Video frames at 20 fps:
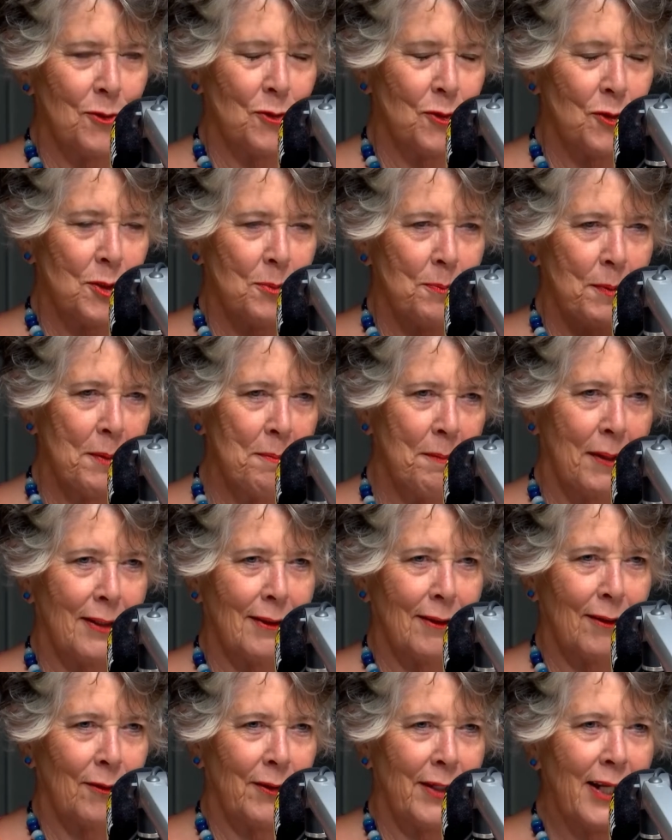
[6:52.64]
you should spend
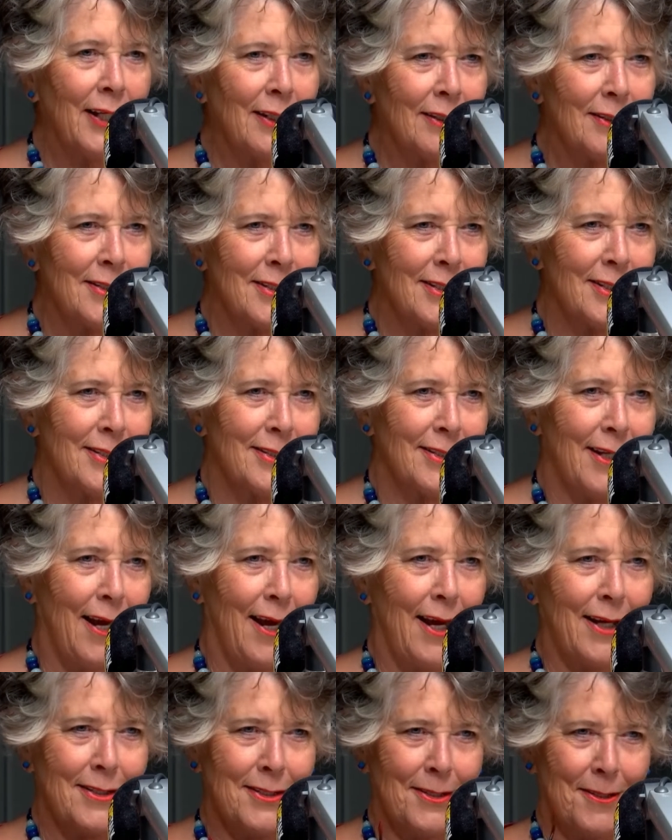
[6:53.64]
money on necklaces
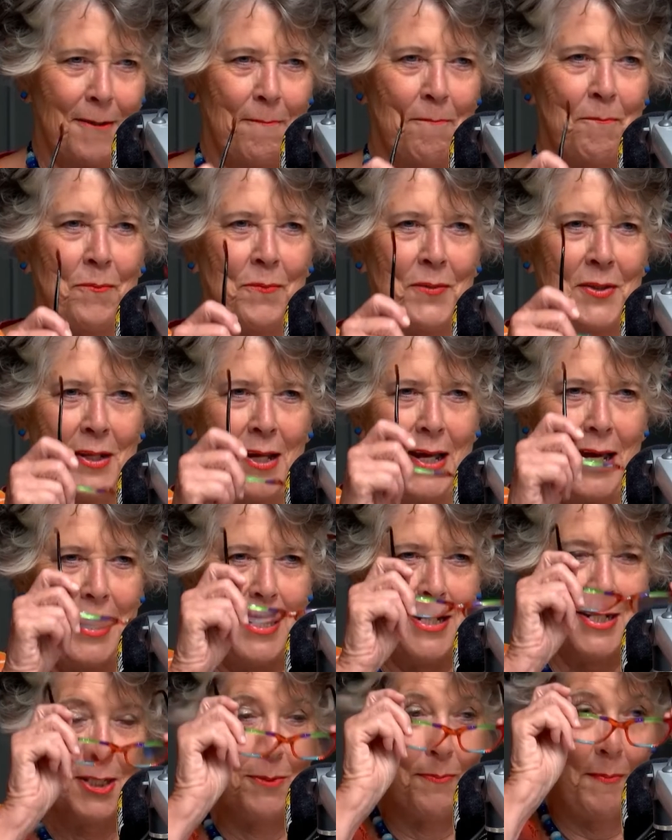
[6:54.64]
and
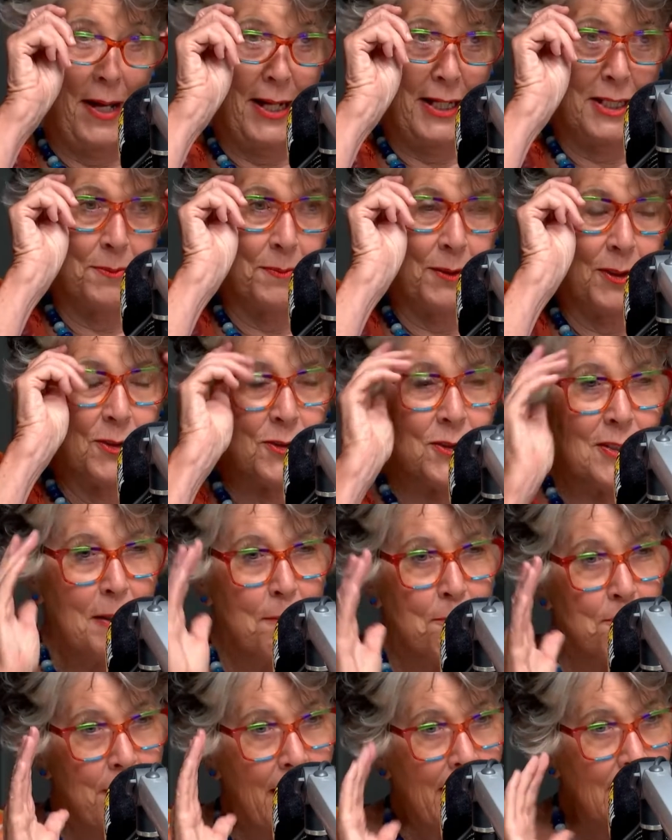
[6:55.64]
specs because they're
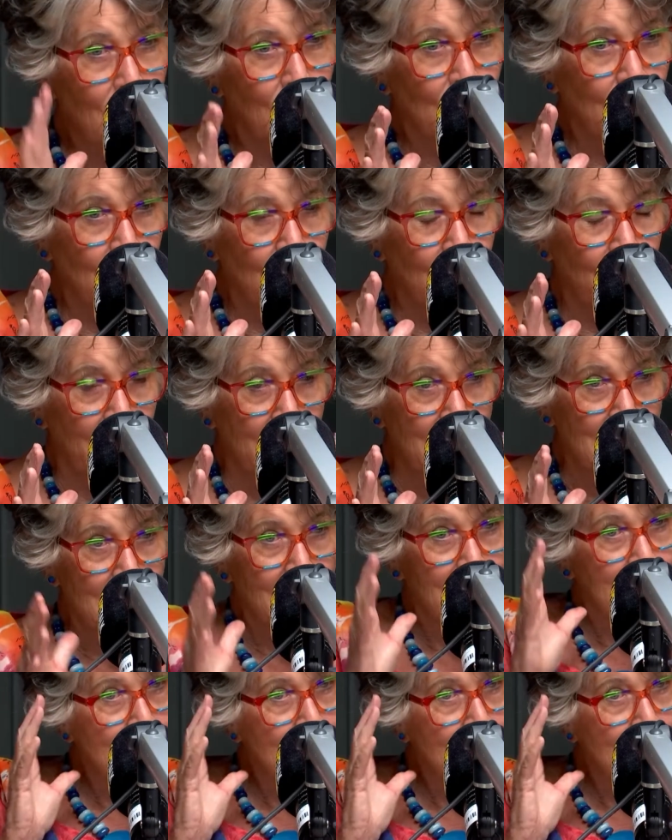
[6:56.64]
bang on your face, and